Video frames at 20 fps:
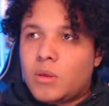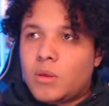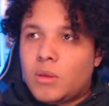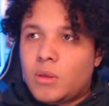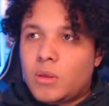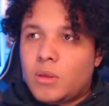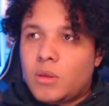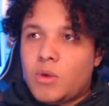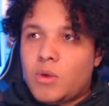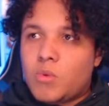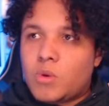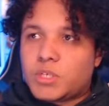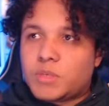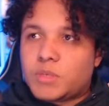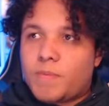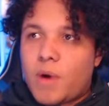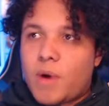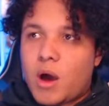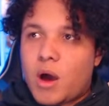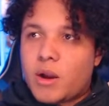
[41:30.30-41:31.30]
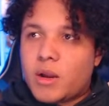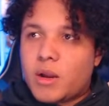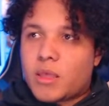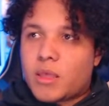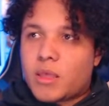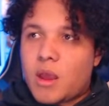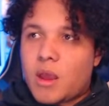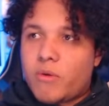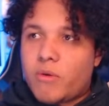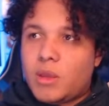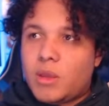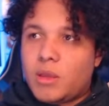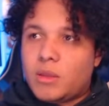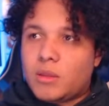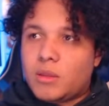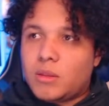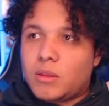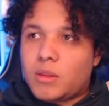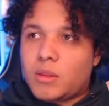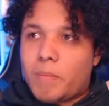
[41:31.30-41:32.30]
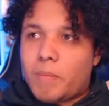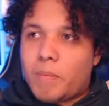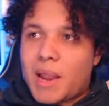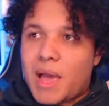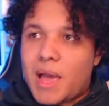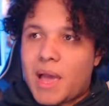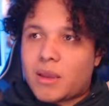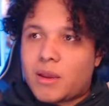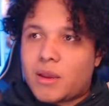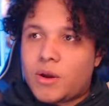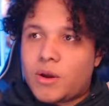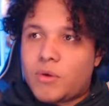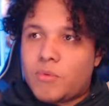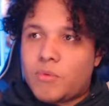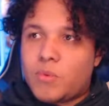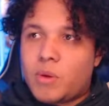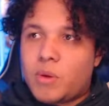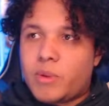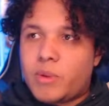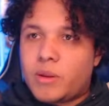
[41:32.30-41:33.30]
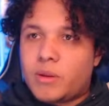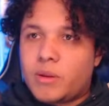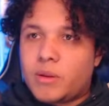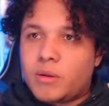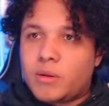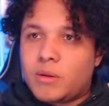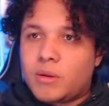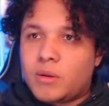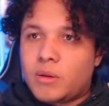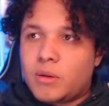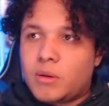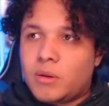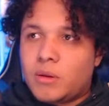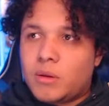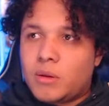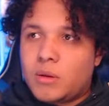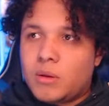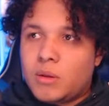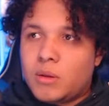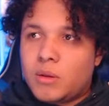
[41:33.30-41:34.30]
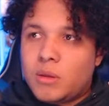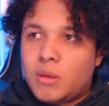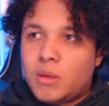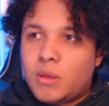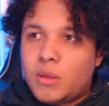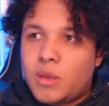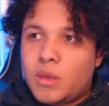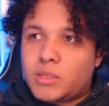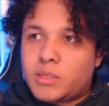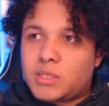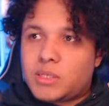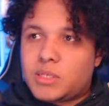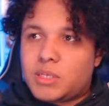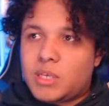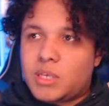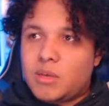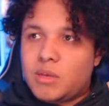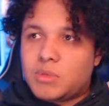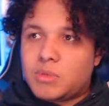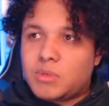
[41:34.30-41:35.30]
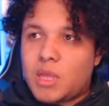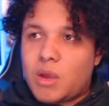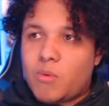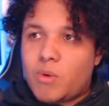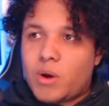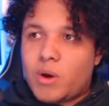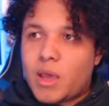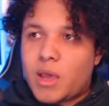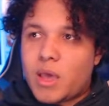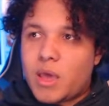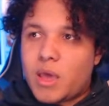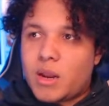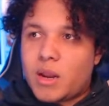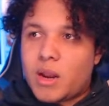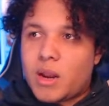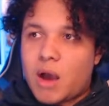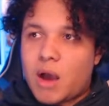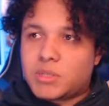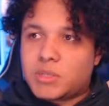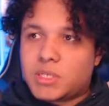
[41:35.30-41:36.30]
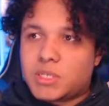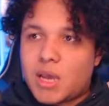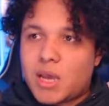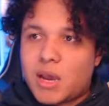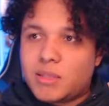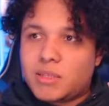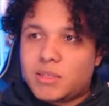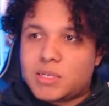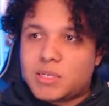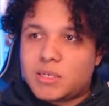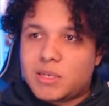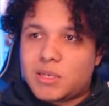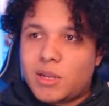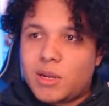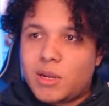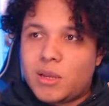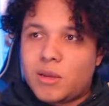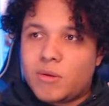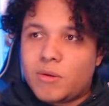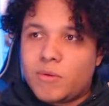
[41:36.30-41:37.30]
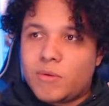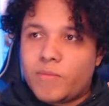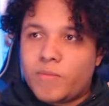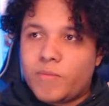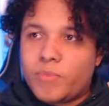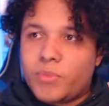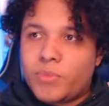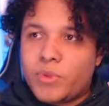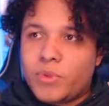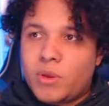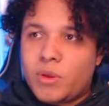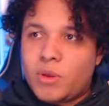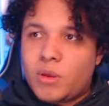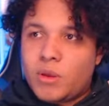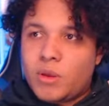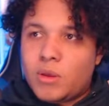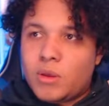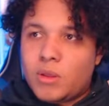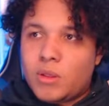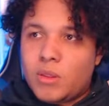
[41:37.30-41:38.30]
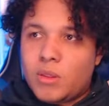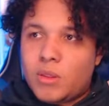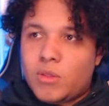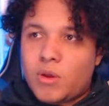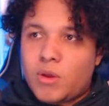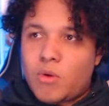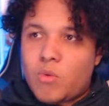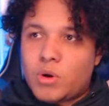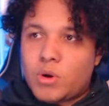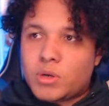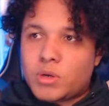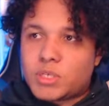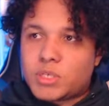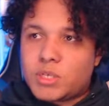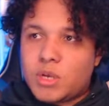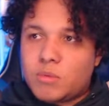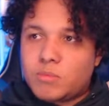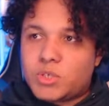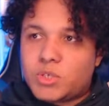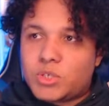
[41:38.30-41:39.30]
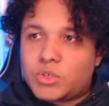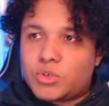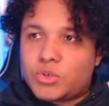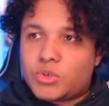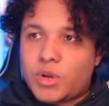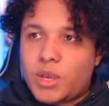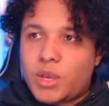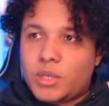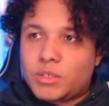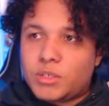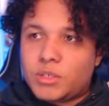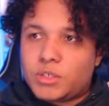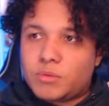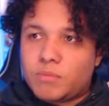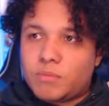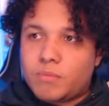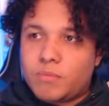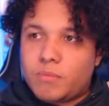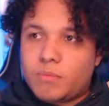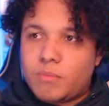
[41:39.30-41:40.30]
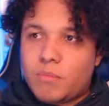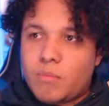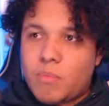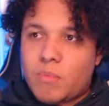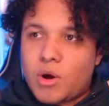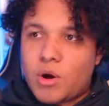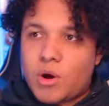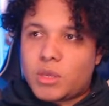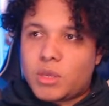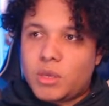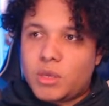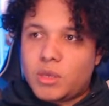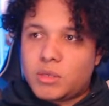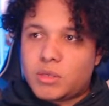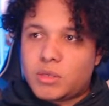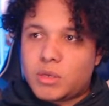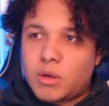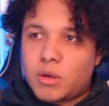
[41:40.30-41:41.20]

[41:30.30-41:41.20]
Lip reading: he was spotted carrying the black haired women. It seems they were headed outside the city. There were some strange markings